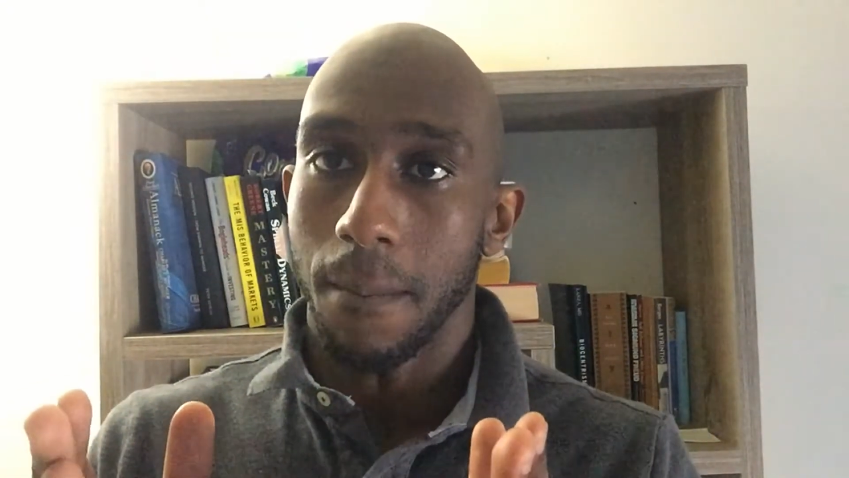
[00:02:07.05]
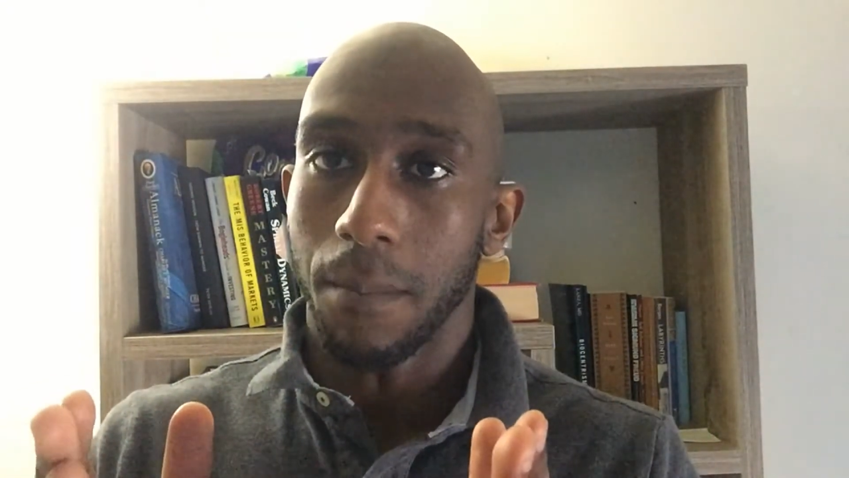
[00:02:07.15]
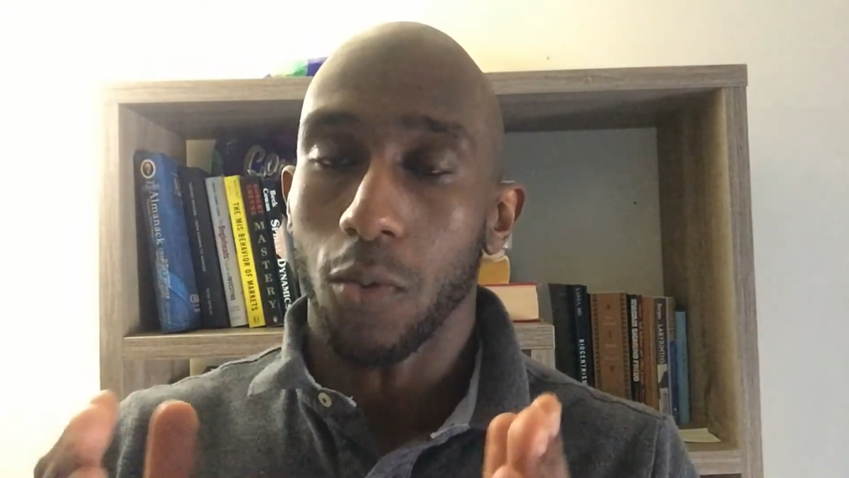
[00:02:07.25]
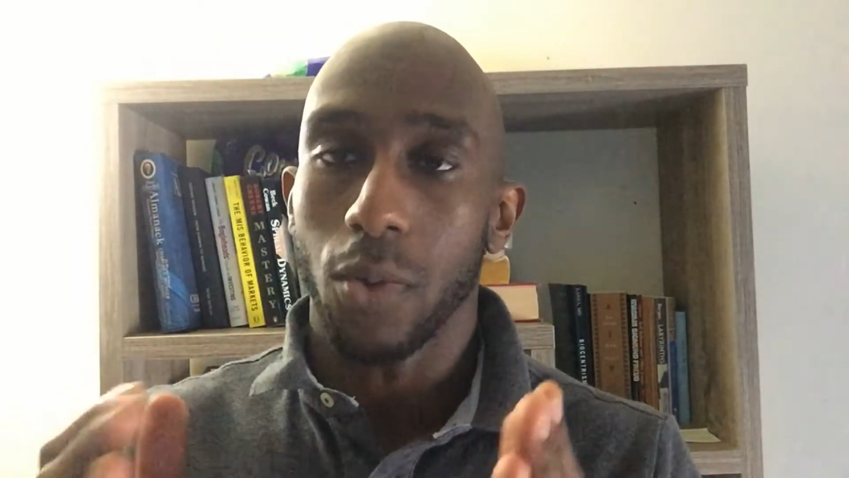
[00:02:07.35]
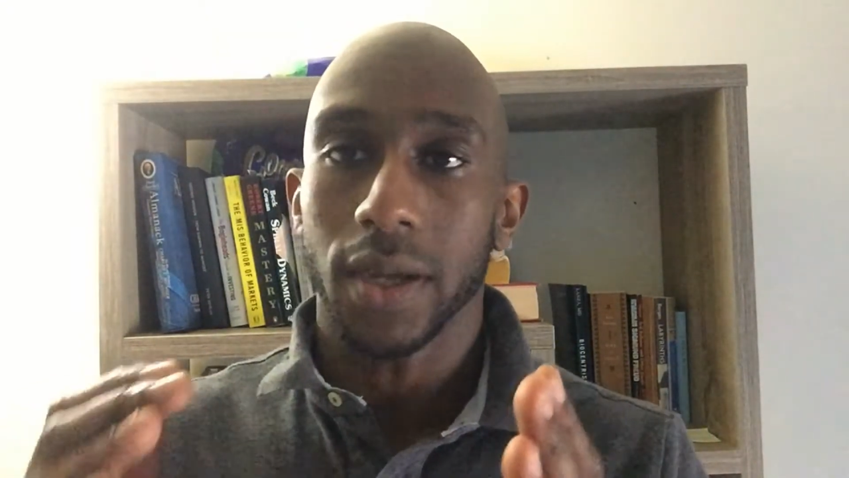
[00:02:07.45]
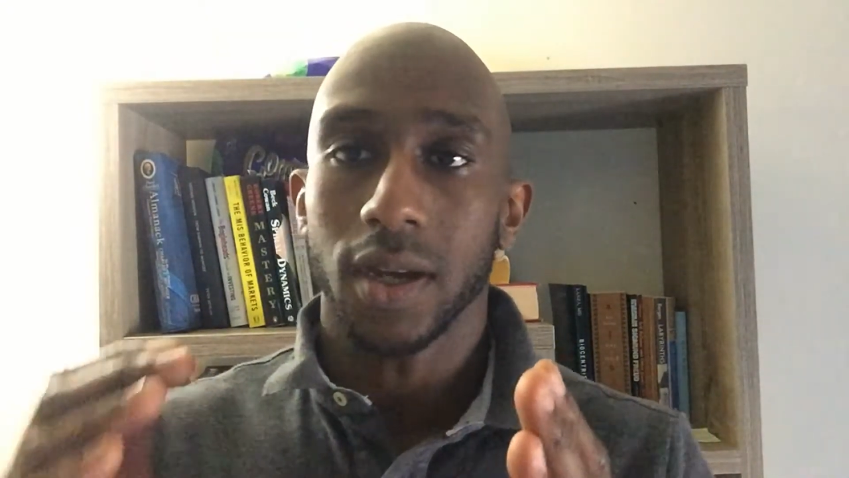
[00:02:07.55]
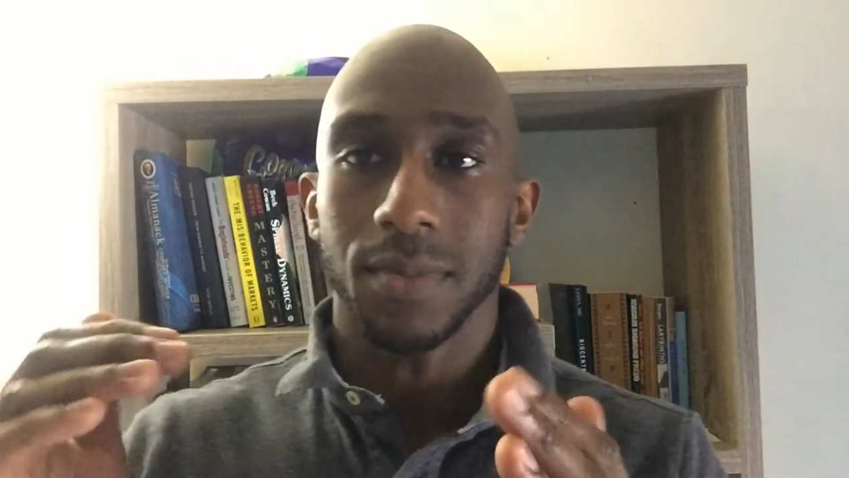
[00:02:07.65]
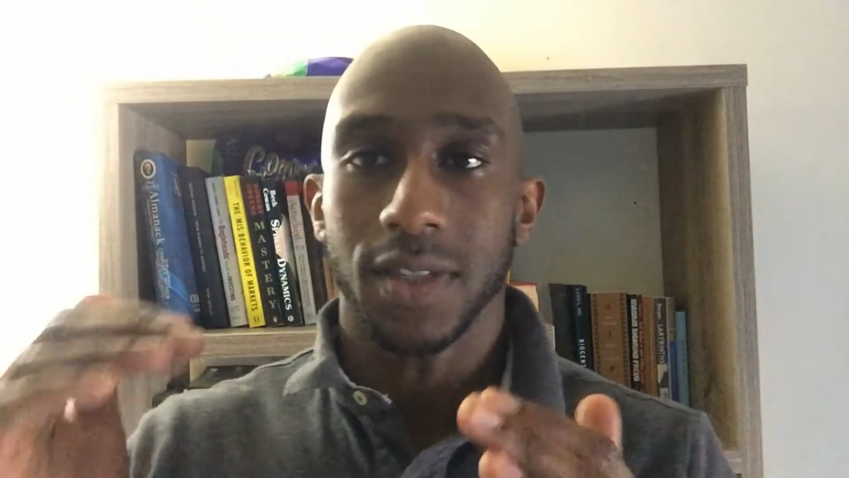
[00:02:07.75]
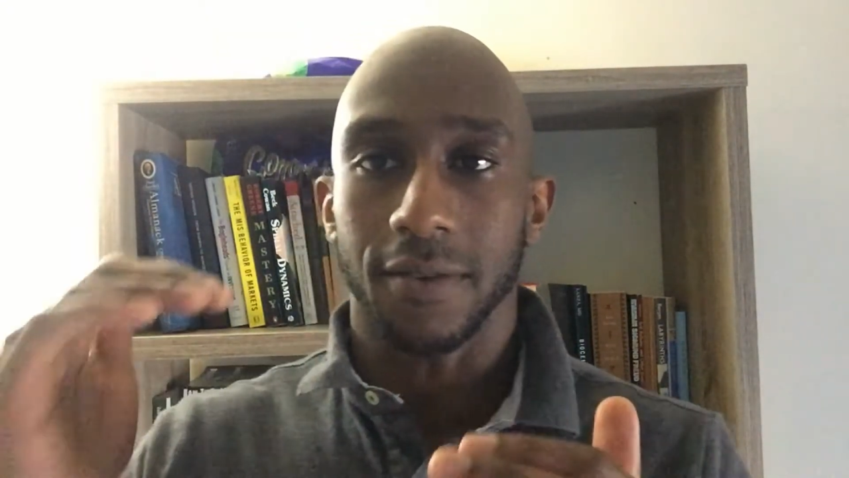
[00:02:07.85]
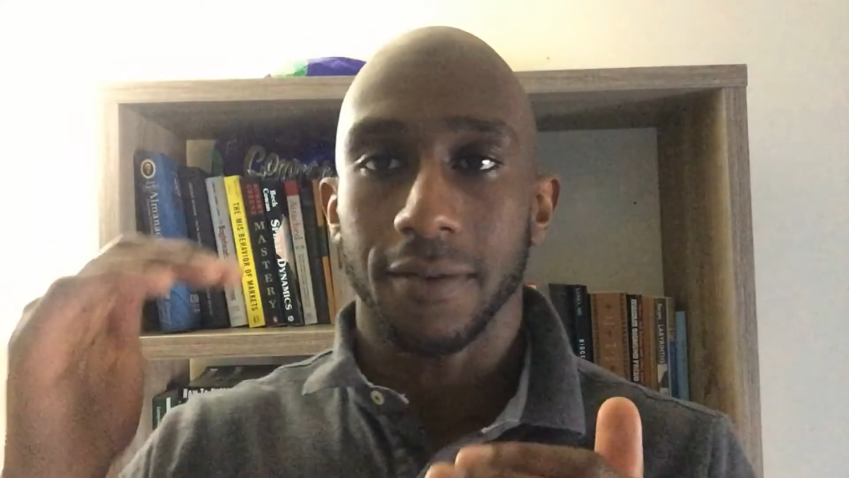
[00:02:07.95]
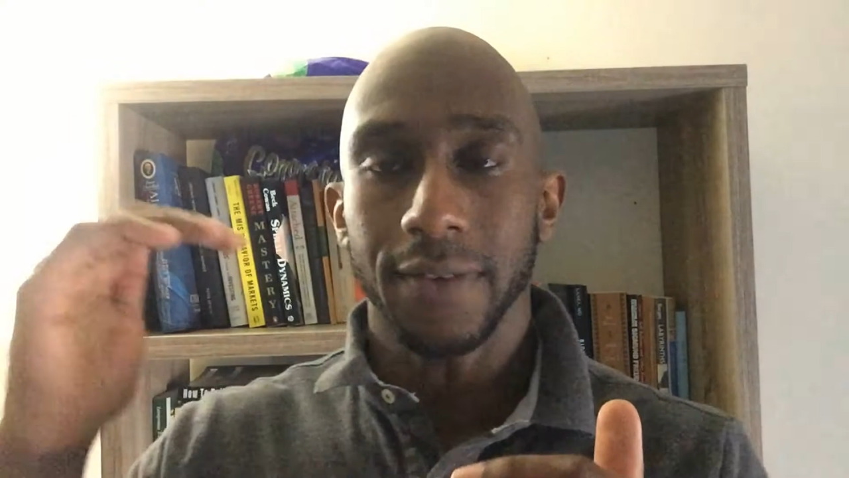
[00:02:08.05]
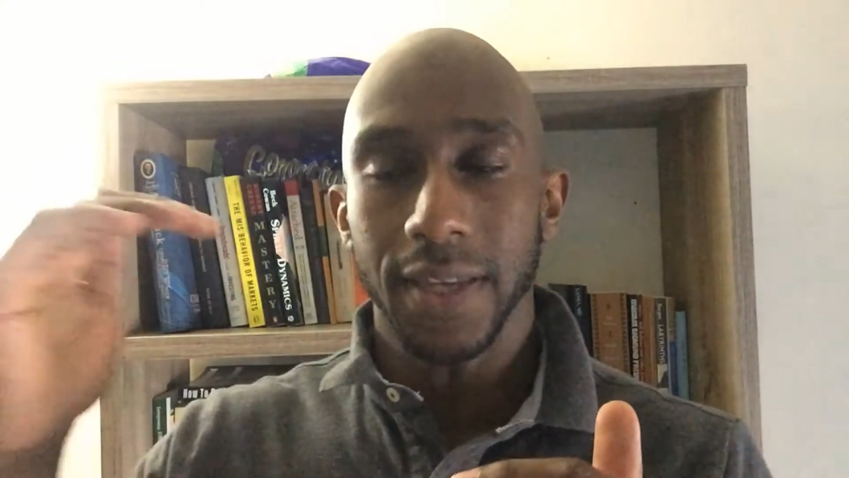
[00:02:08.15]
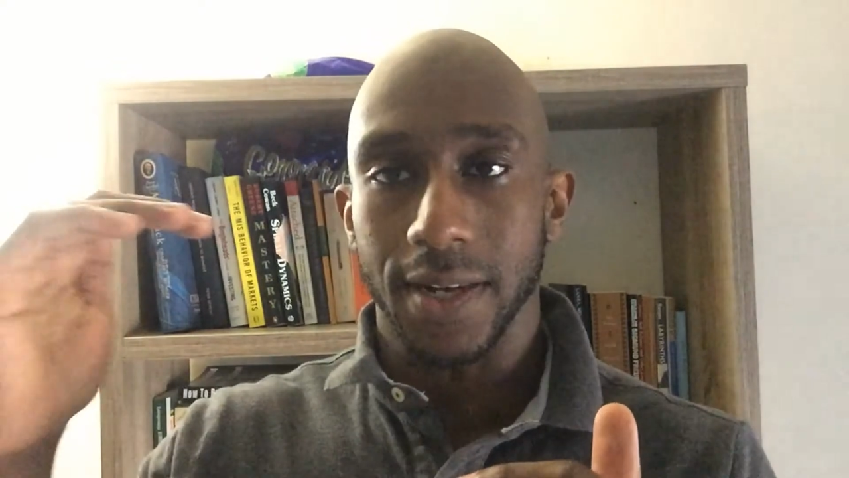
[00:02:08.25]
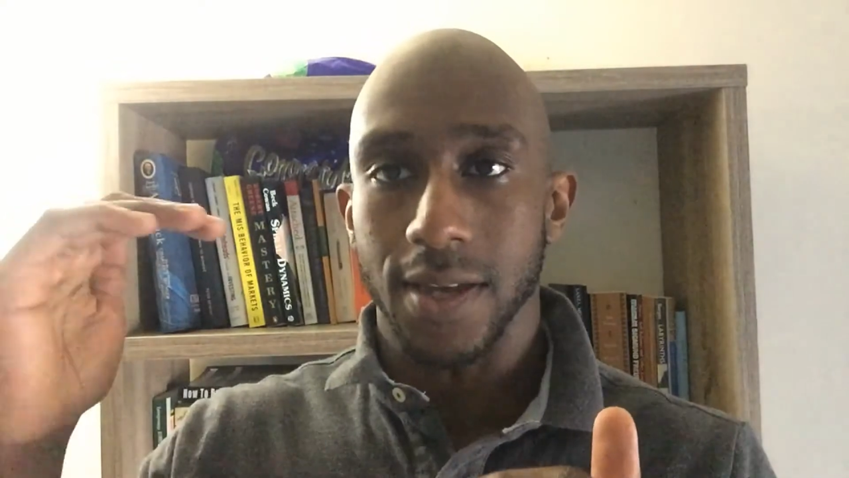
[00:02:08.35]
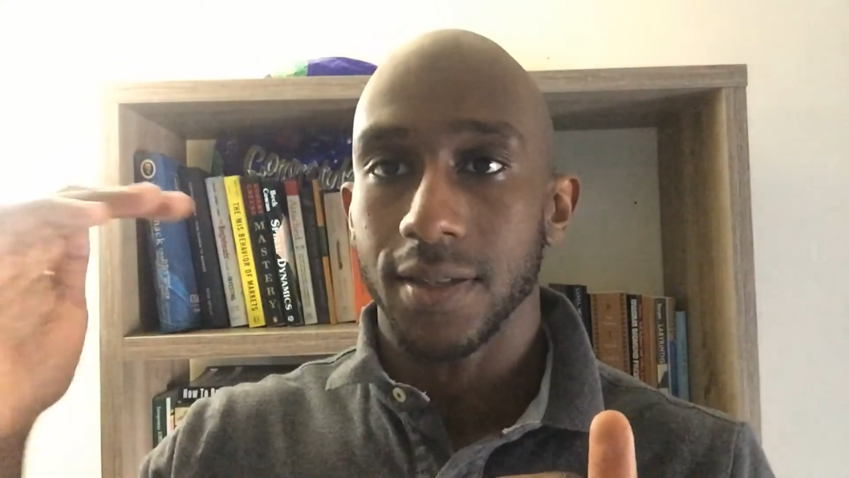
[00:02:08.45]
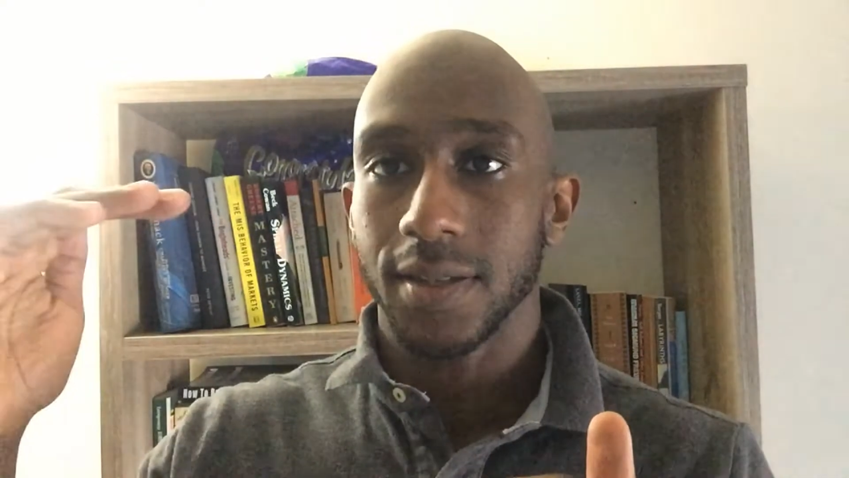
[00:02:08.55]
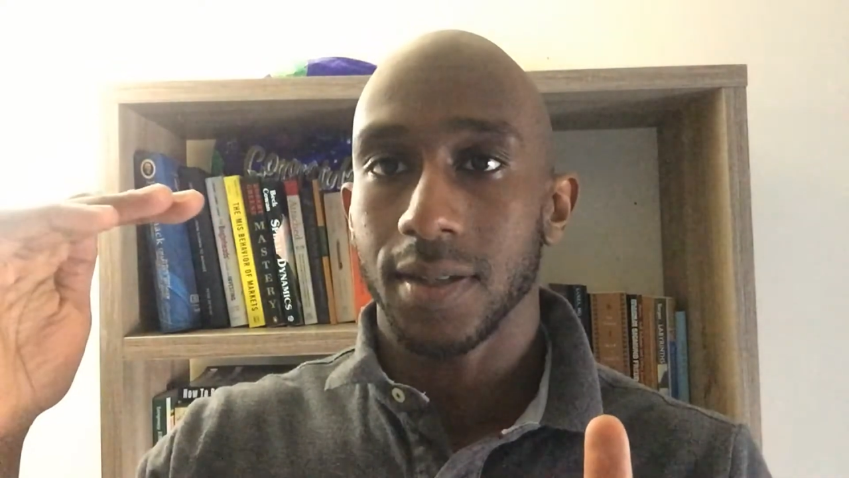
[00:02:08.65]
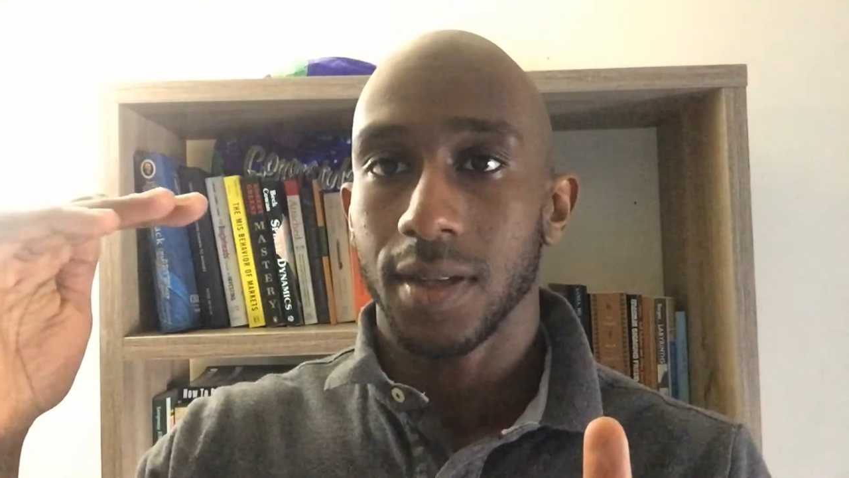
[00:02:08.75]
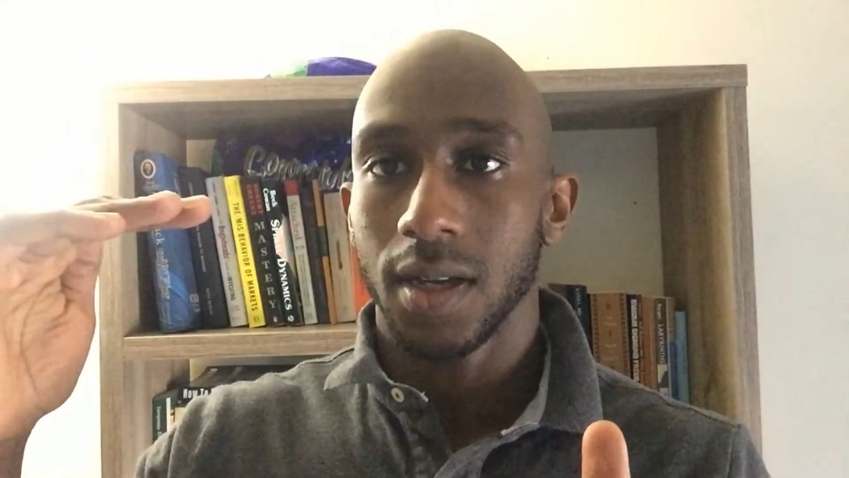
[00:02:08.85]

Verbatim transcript: but when it comes to fitness,